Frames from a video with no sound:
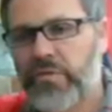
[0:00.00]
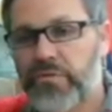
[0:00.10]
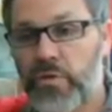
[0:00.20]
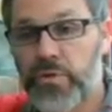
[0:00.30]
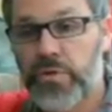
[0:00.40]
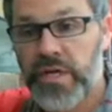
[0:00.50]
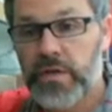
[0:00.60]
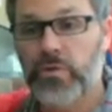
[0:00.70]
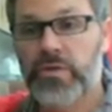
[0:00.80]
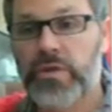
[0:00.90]
particular
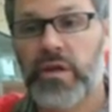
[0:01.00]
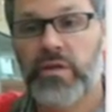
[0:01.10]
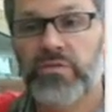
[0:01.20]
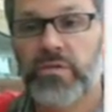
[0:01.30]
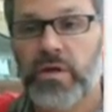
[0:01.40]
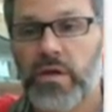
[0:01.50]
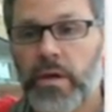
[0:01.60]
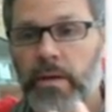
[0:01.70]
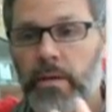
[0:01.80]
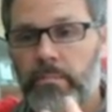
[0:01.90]
things.
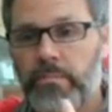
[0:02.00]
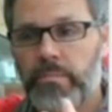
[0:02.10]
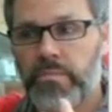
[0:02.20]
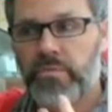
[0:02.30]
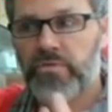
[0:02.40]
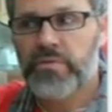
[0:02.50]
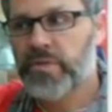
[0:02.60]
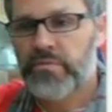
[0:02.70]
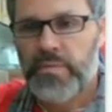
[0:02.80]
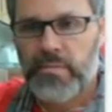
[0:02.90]
Some of them
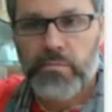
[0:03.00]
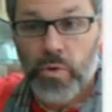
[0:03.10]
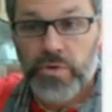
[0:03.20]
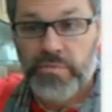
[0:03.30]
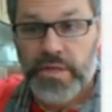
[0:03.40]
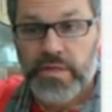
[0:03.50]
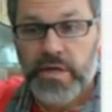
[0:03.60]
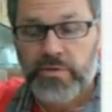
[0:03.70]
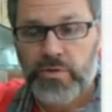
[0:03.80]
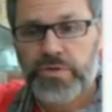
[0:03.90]
mean more to me than
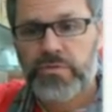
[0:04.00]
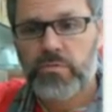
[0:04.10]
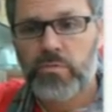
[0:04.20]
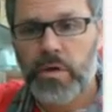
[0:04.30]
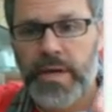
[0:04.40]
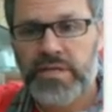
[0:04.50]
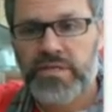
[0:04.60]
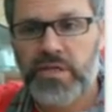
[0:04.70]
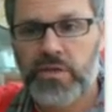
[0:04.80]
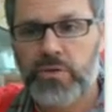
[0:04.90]
others. What I'm asking
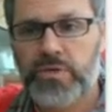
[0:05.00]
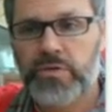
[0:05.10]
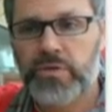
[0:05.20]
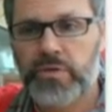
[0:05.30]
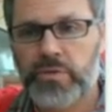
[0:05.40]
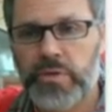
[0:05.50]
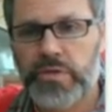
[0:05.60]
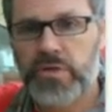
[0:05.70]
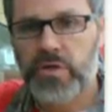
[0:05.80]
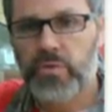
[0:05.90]
you to do is
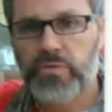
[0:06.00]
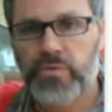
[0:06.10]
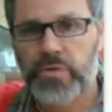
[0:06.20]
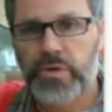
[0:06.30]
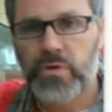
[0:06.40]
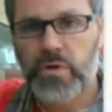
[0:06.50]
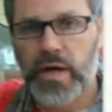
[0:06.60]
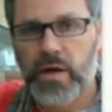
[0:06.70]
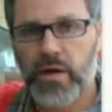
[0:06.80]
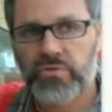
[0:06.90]
go through your
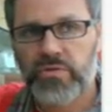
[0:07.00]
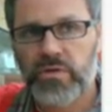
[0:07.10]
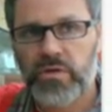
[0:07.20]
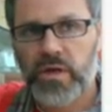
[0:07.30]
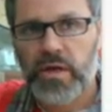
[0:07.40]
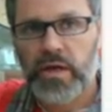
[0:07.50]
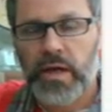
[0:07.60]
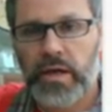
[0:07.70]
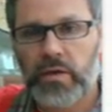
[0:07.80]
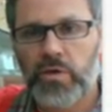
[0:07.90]
house and
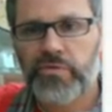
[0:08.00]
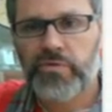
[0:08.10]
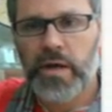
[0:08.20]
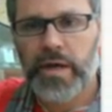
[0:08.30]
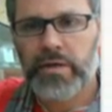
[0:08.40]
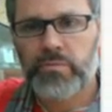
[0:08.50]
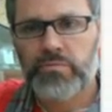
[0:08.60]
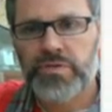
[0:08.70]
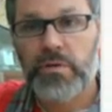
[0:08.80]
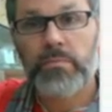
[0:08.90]
look for items
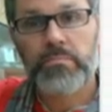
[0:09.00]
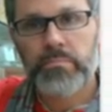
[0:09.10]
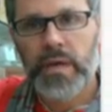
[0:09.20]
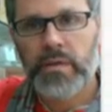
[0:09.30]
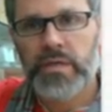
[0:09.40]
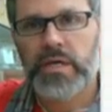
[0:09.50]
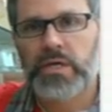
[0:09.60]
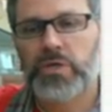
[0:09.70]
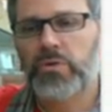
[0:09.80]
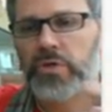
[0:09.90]
maybe that you
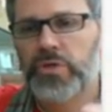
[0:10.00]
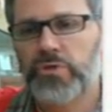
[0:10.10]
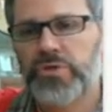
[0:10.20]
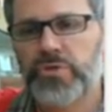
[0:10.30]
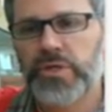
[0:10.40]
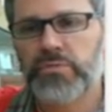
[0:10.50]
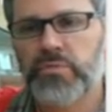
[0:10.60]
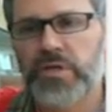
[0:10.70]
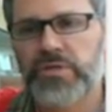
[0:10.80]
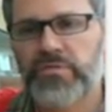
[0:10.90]
could use to express
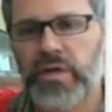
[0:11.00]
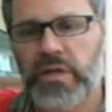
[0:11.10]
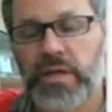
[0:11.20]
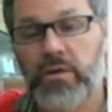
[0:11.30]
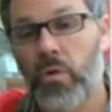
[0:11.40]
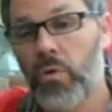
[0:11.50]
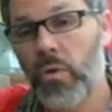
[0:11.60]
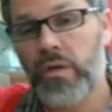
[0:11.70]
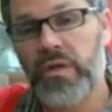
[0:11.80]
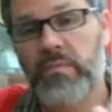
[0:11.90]
a feeling or
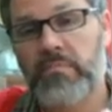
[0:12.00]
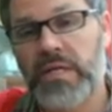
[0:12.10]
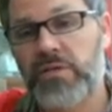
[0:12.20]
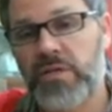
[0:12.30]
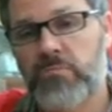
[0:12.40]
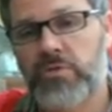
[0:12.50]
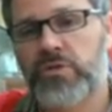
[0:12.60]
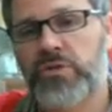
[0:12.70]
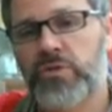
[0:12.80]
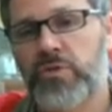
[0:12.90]
that mean something to
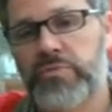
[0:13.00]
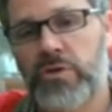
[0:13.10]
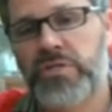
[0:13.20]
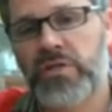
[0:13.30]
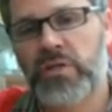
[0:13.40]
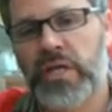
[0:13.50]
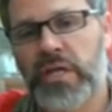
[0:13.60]
you personally